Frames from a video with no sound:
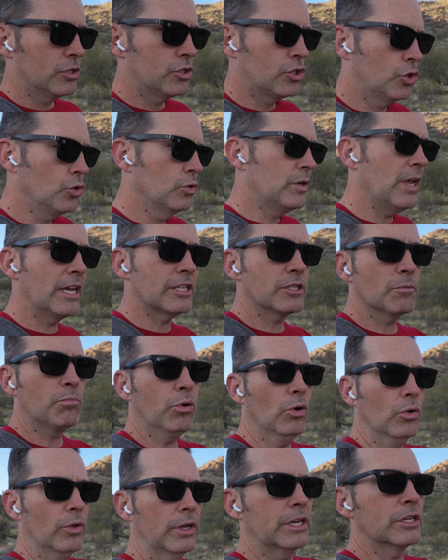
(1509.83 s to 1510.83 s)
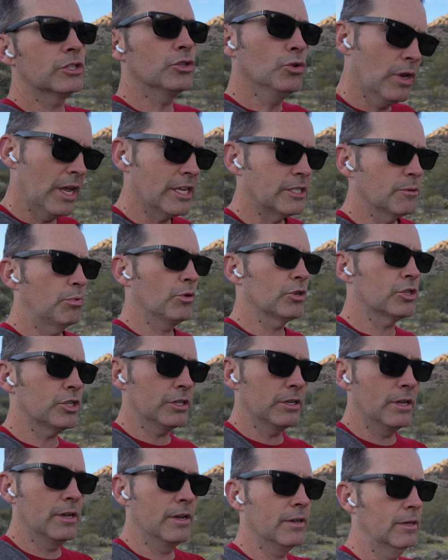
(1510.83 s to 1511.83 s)
2 days of pulling and 2 days of
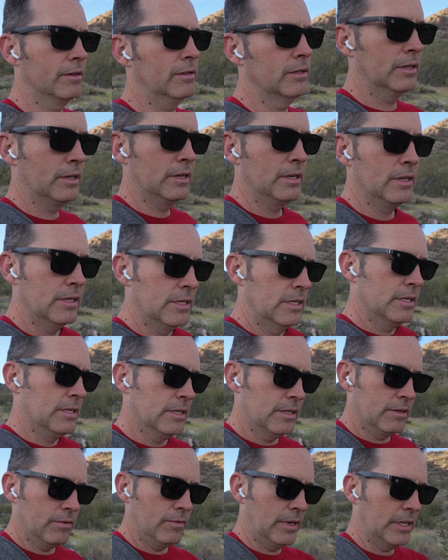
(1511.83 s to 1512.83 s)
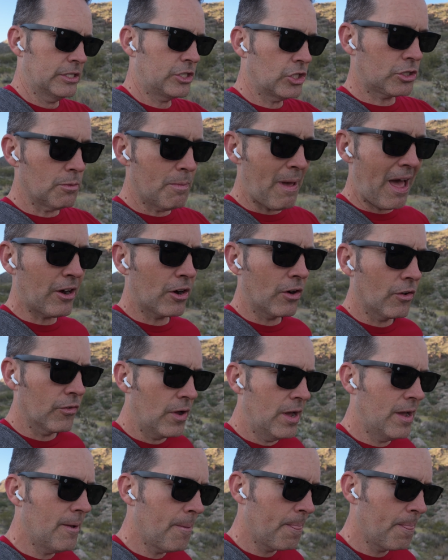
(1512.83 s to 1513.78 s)
pushing. It's just a matter of